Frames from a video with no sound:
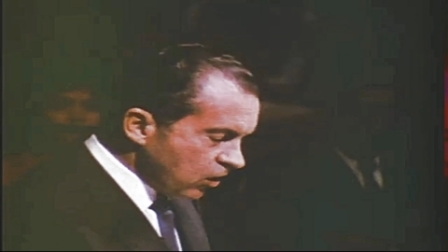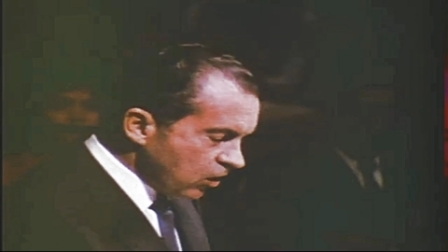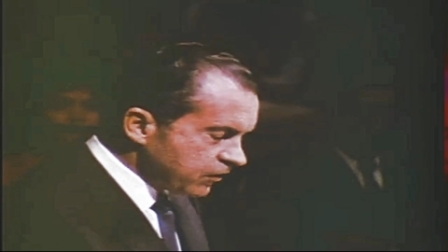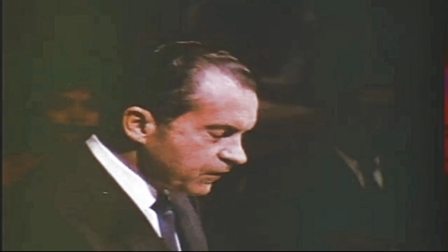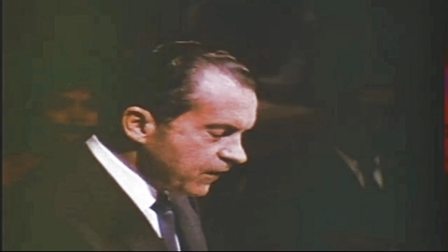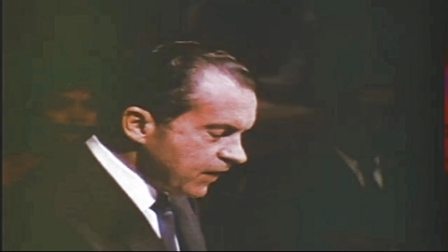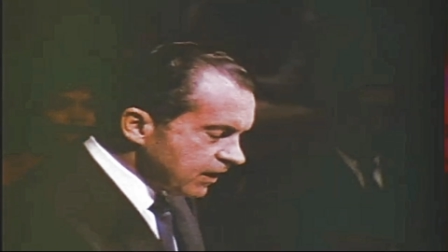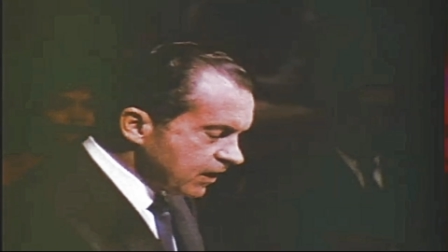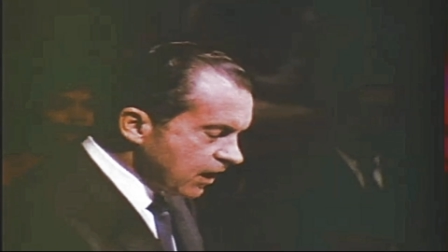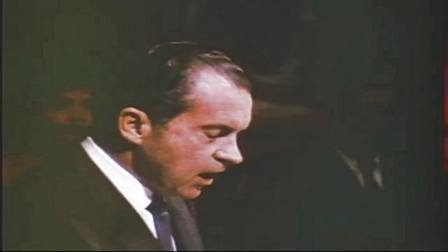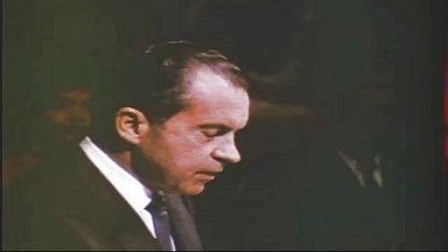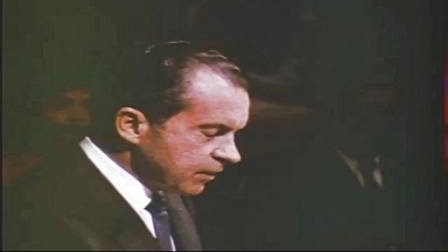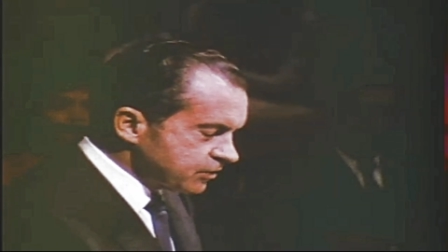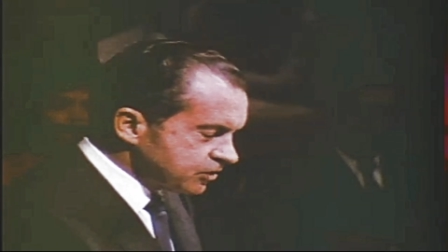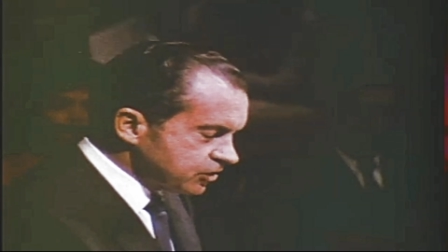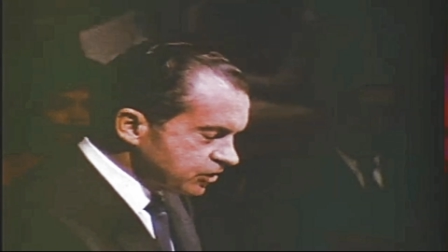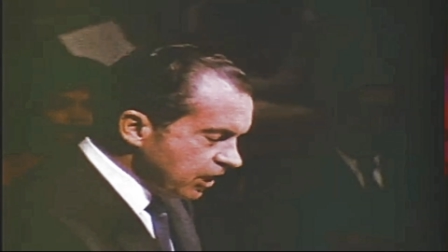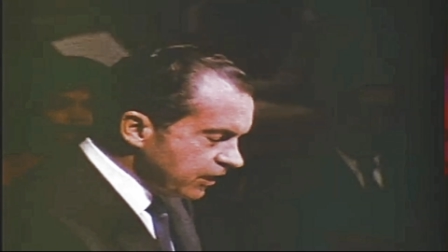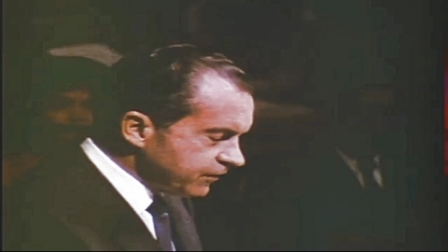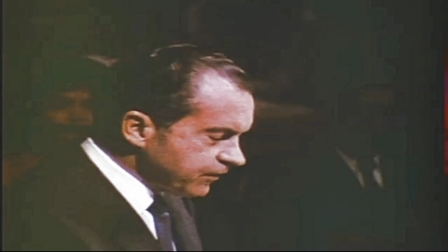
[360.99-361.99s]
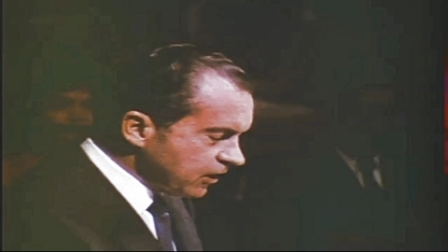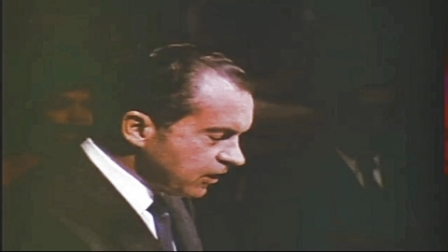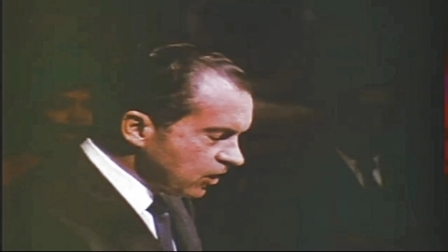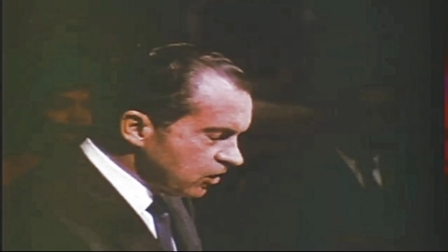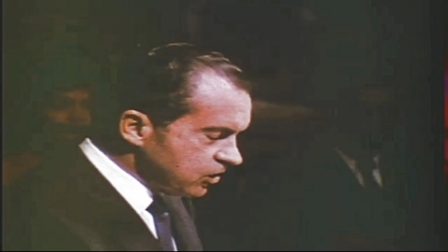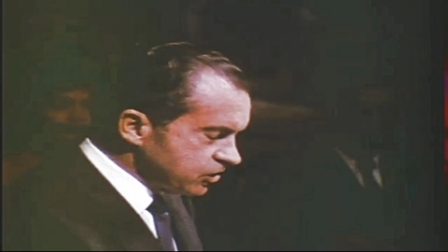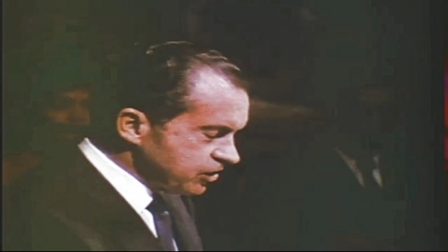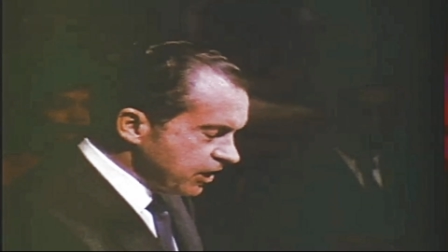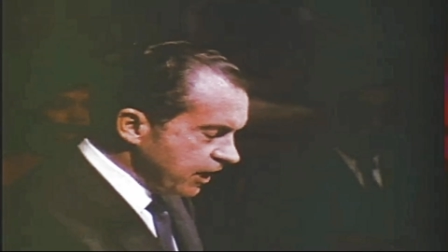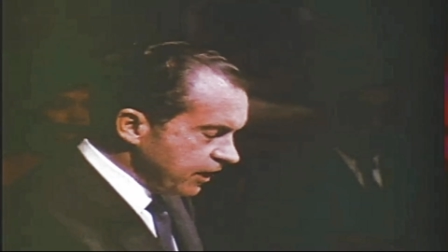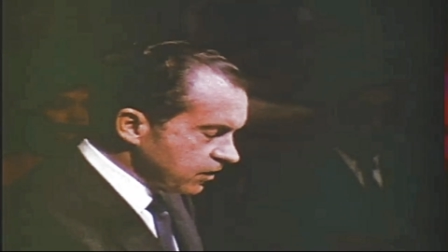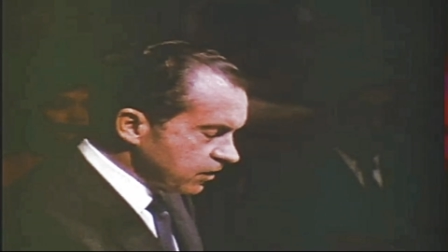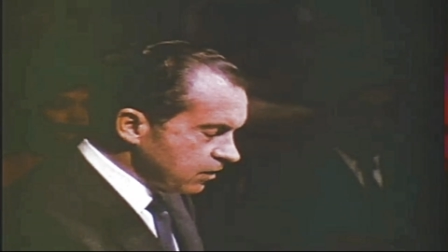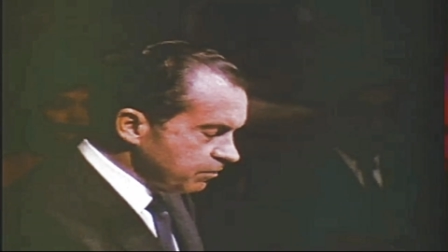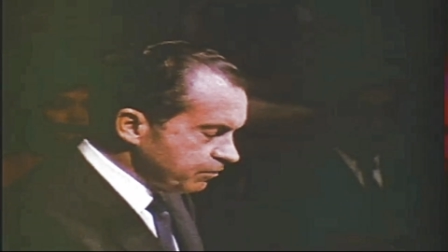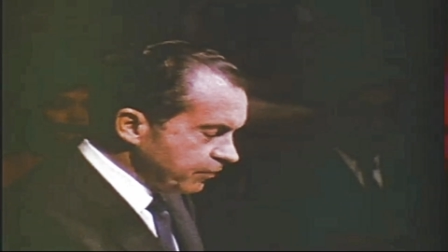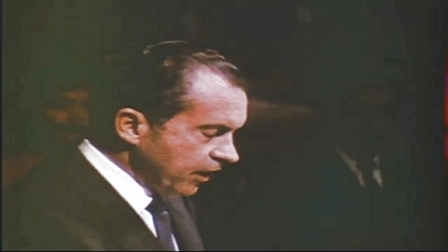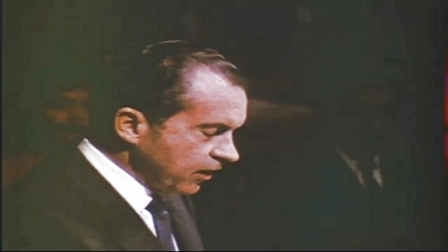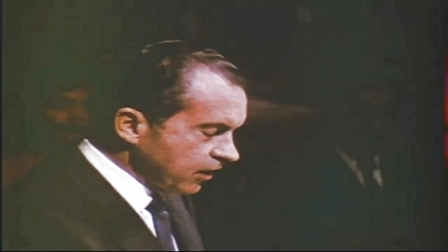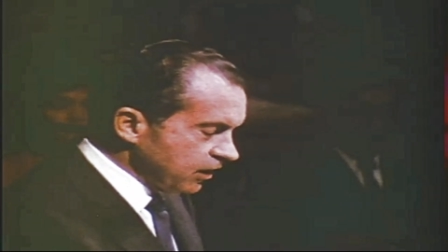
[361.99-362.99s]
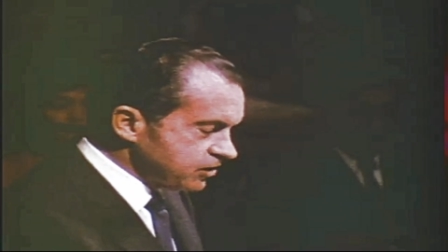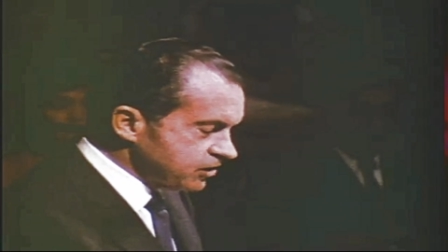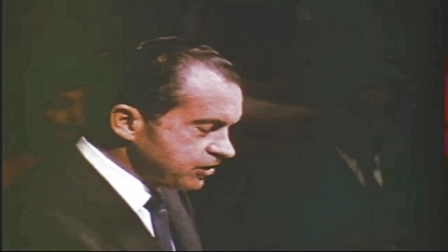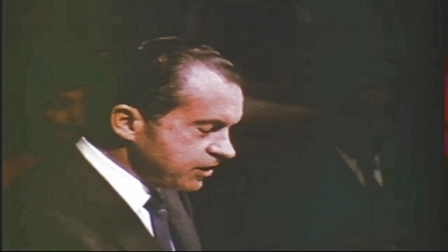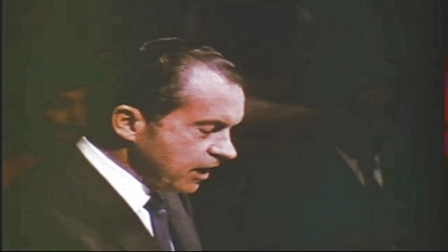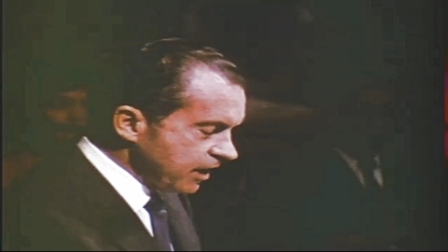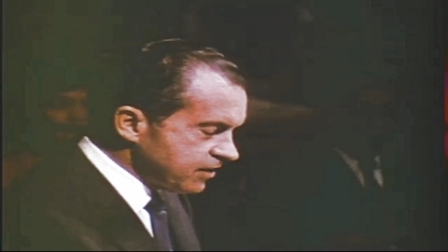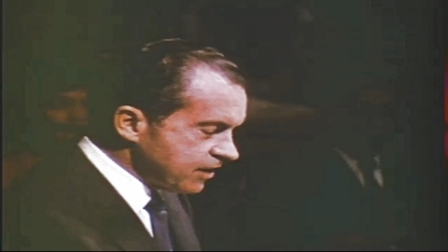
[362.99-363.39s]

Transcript: North Vietnam's chief negotiator in Paris